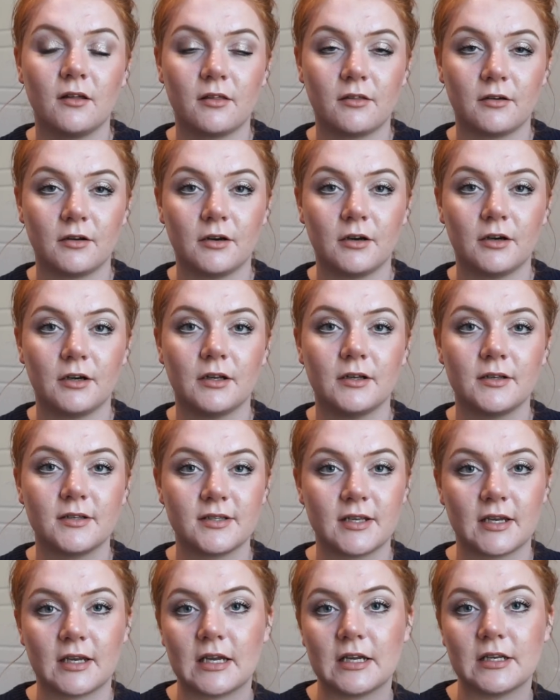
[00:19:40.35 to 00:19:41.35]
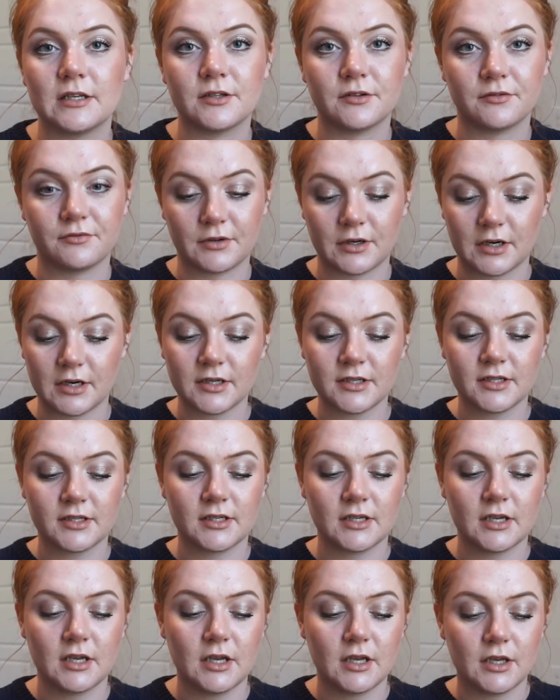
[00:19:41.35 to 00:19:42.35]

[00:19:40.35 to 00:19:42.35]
3rd, 2nd to 1st.